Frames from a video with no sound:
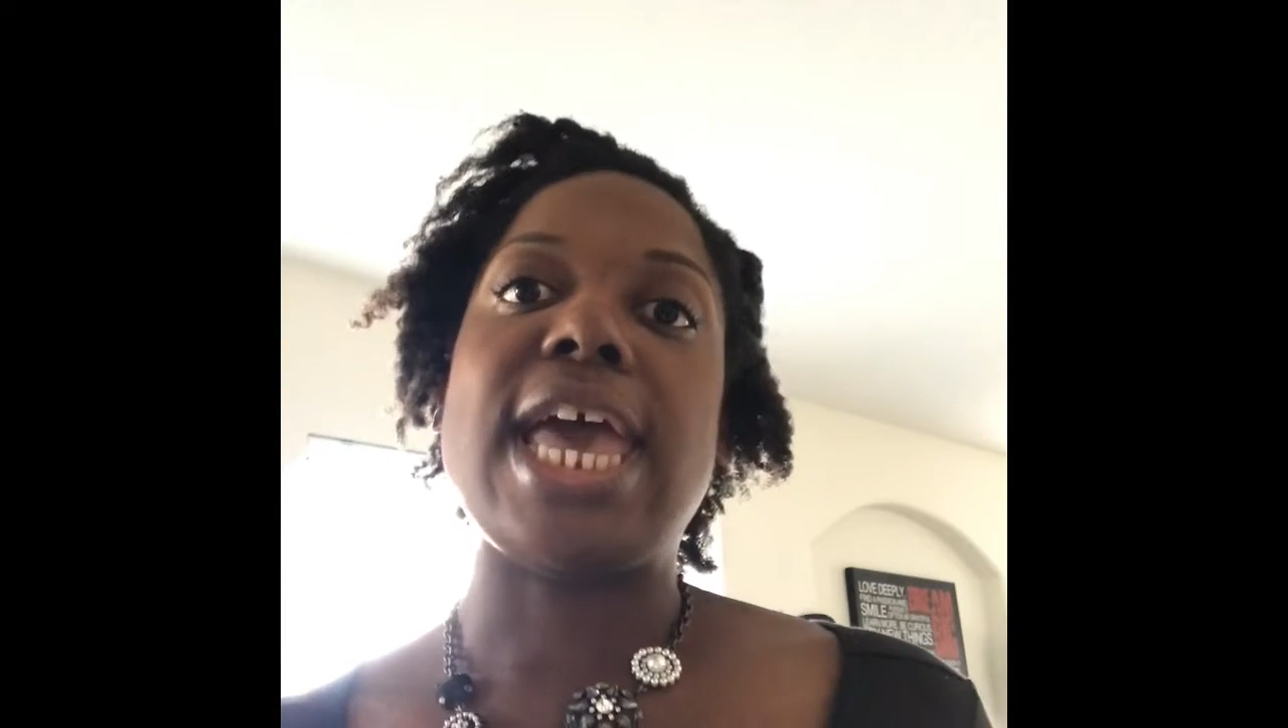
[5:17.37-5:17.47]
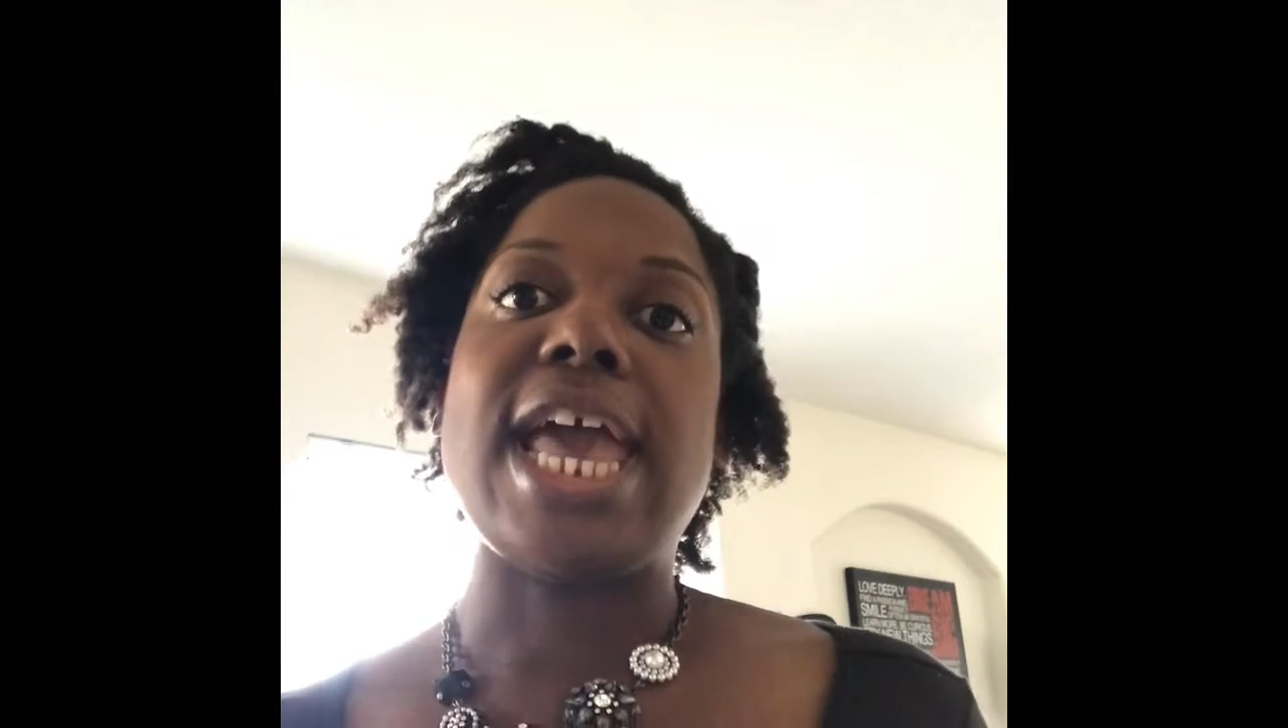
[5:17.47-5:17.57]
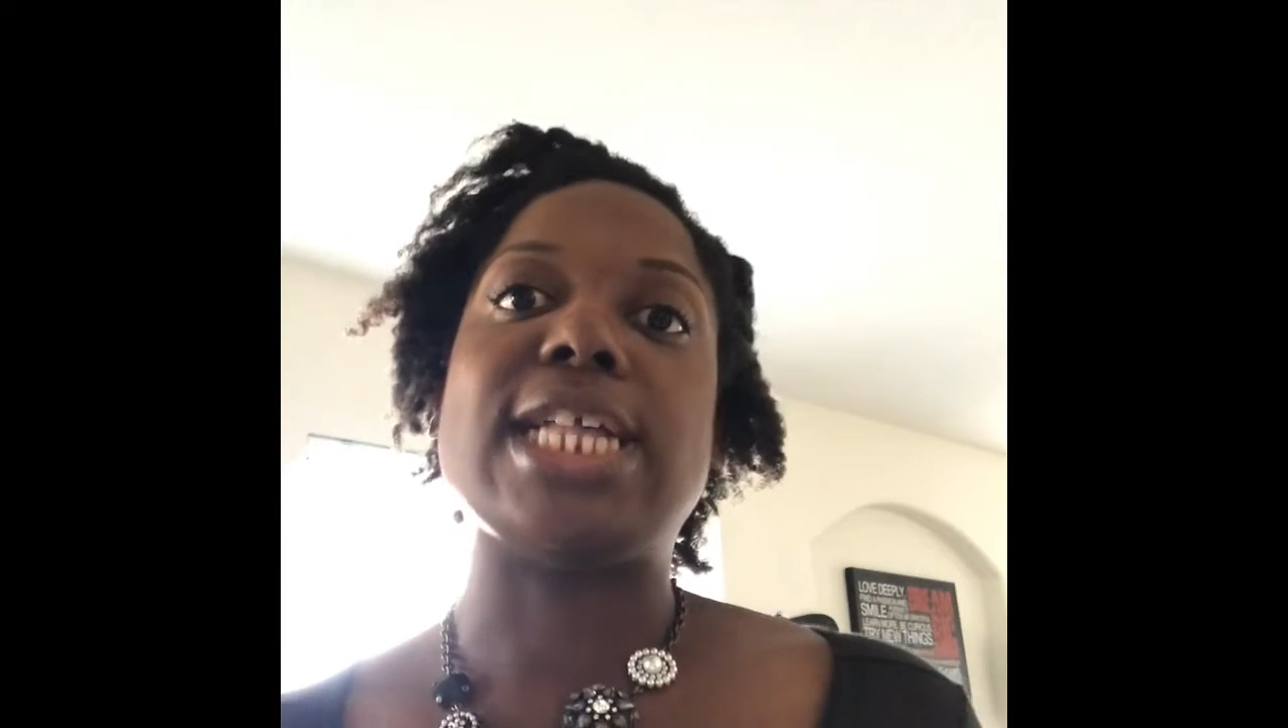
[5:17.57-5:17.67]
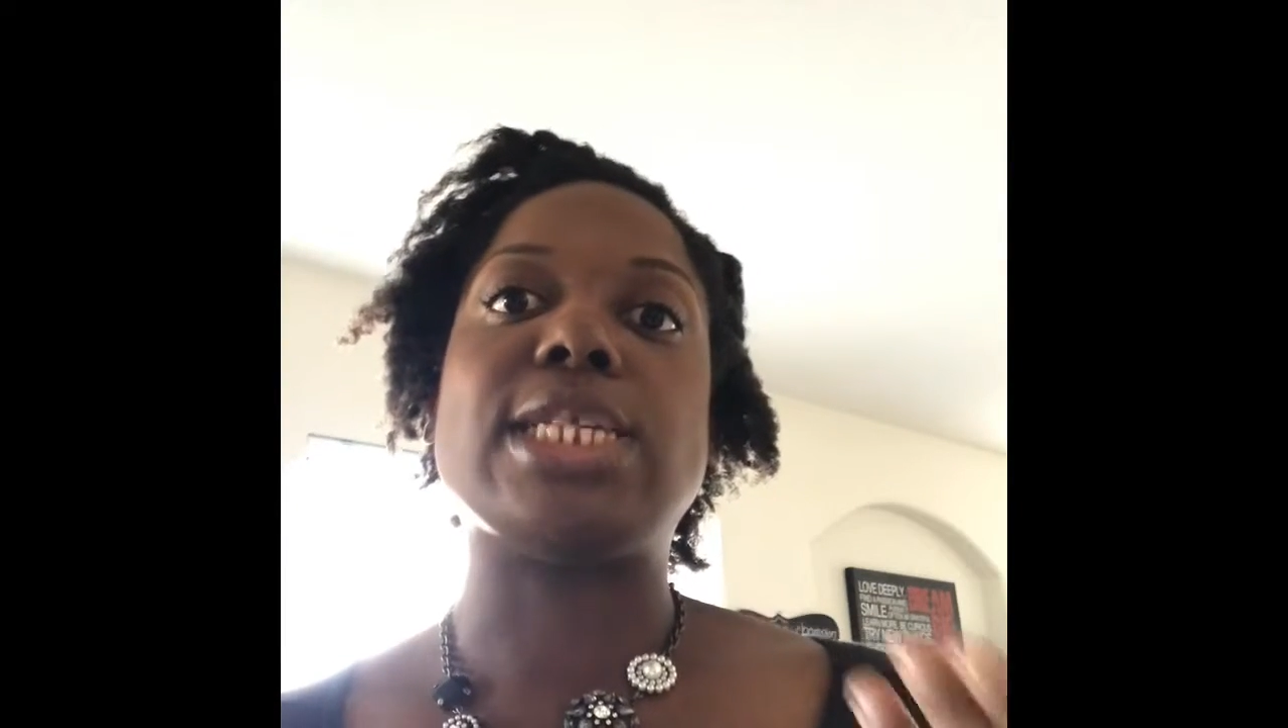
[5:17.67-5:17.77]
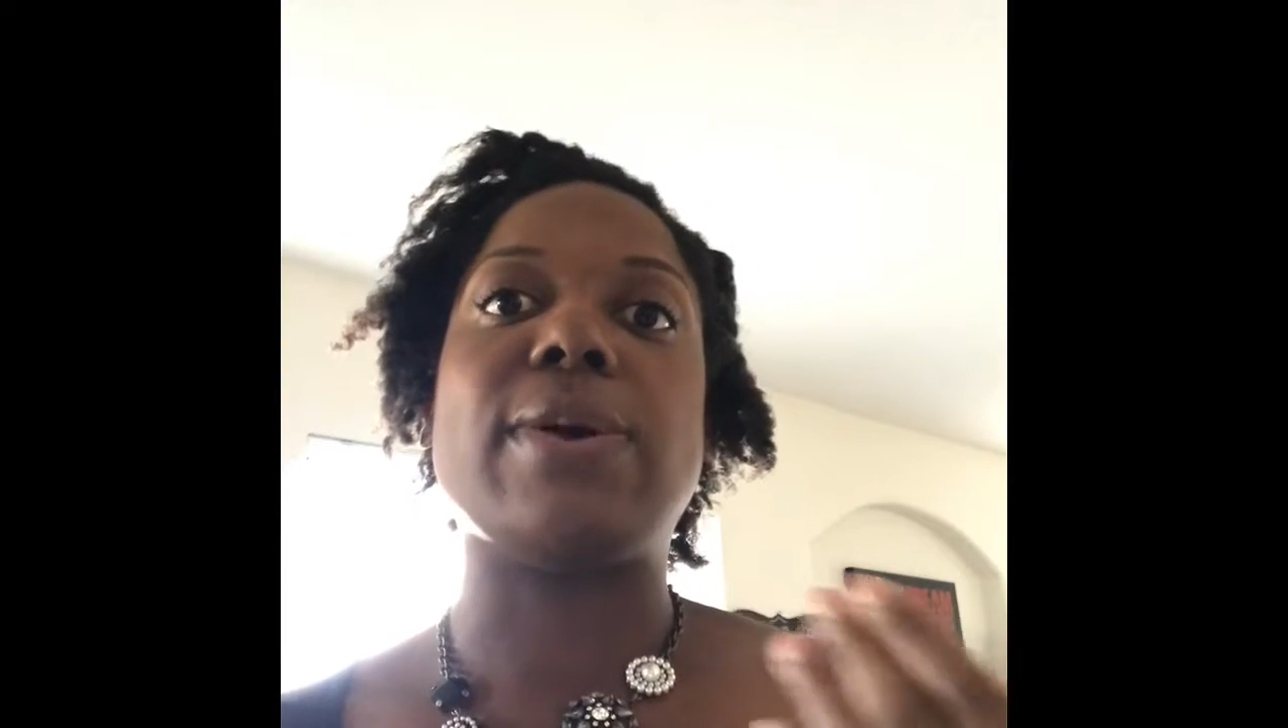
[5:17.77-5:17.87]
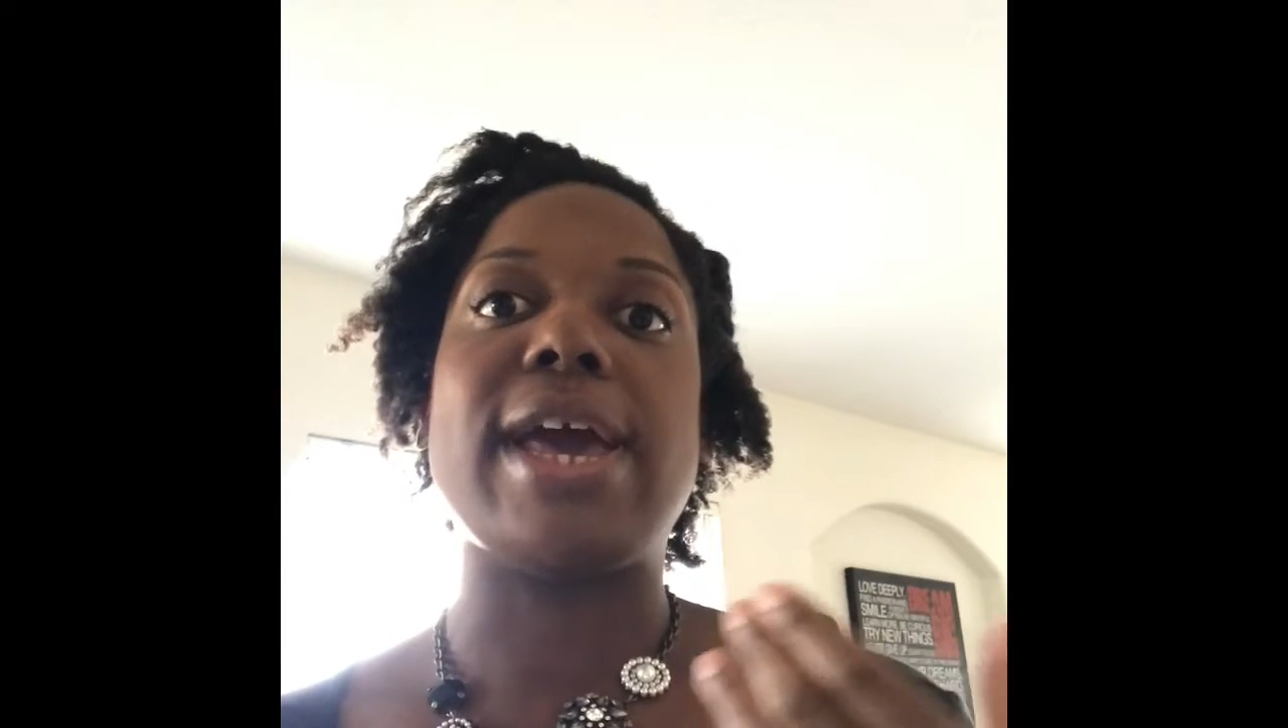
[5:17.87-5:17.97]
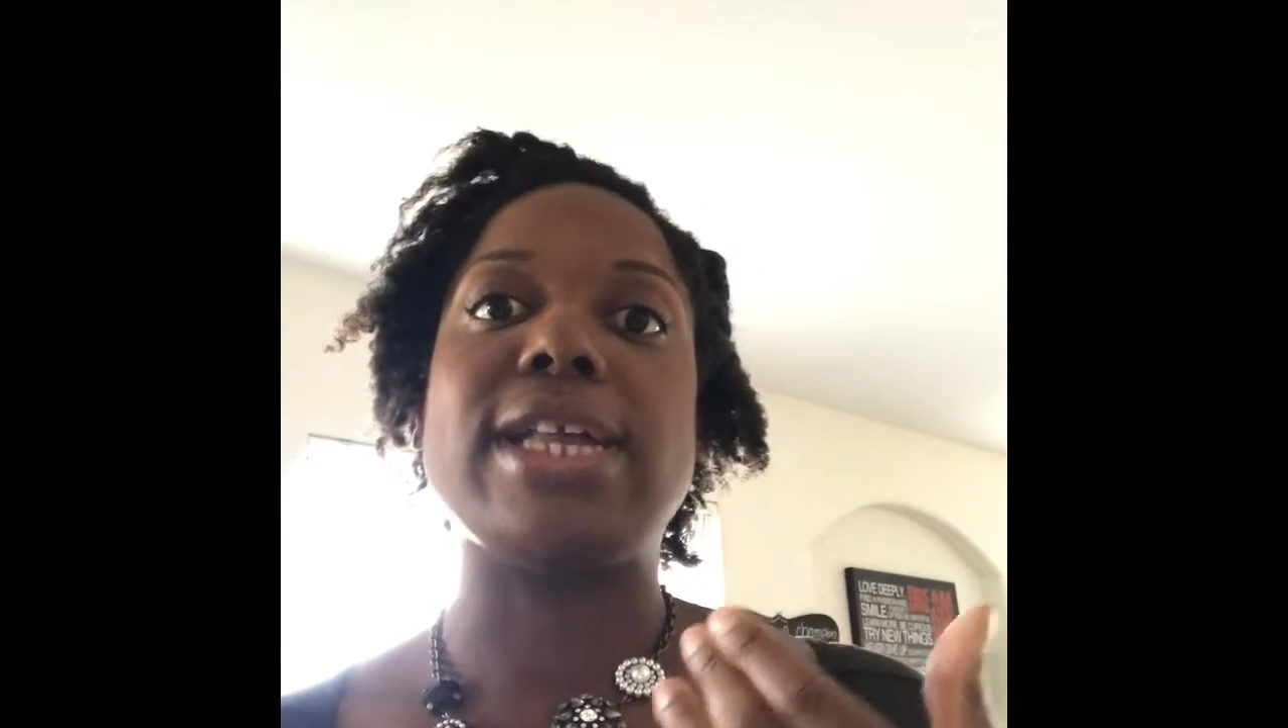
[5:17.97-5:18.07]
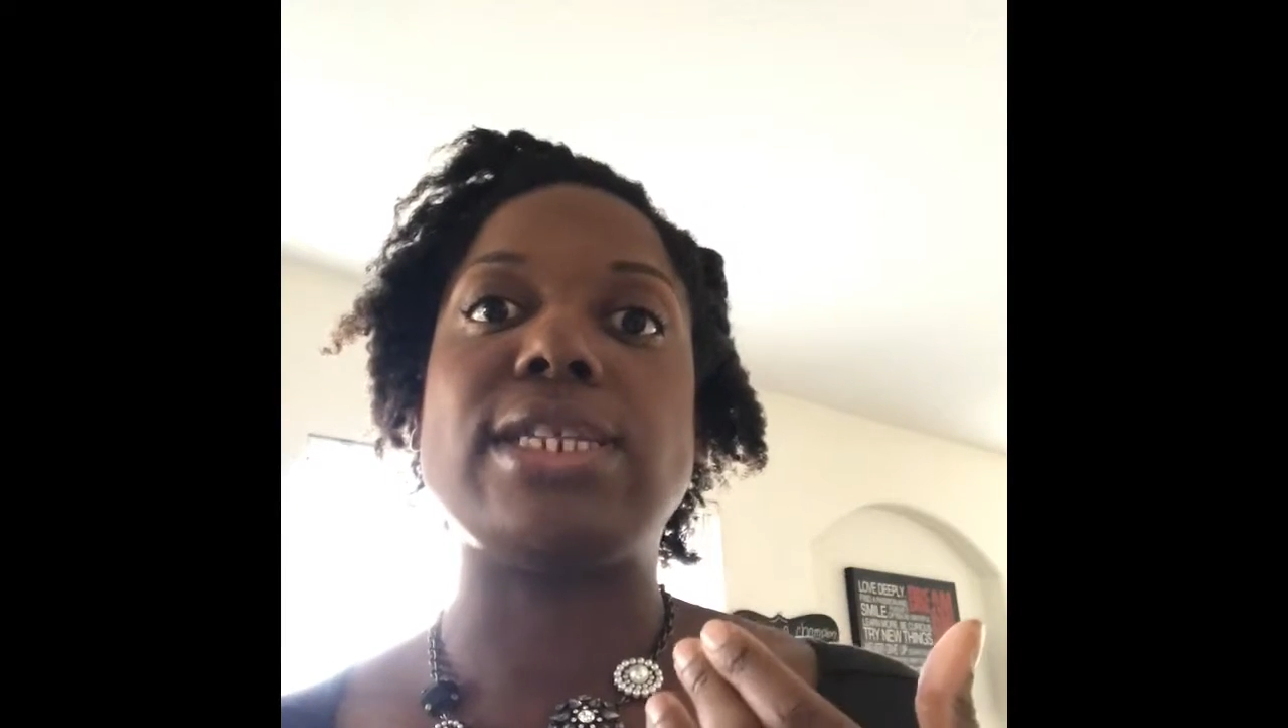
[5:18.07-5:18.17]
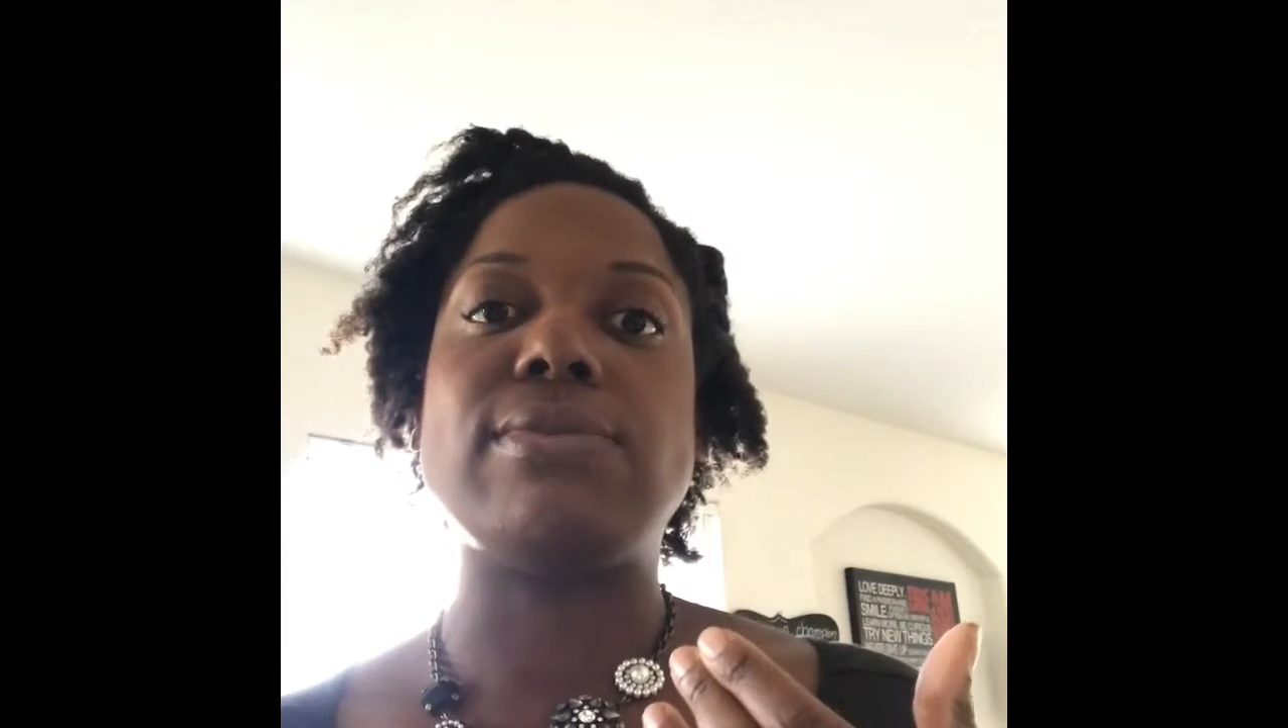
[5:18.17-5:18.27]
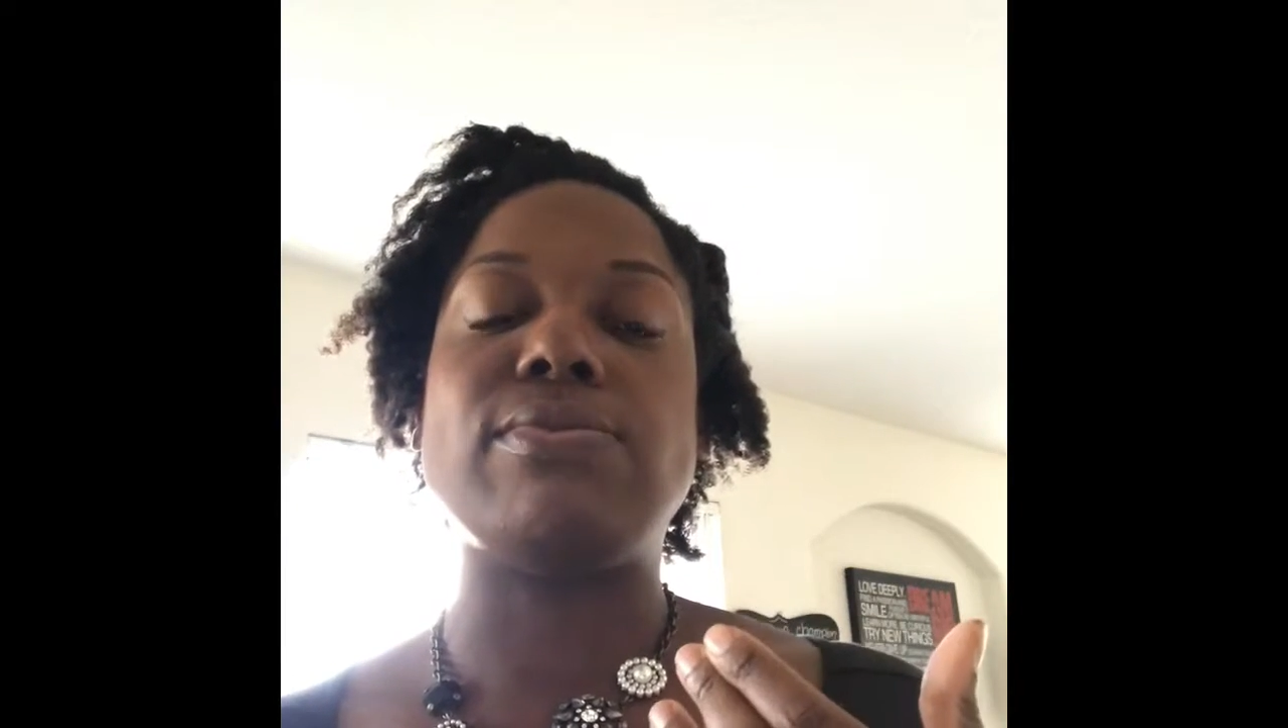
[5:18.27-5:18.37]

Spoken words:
And so I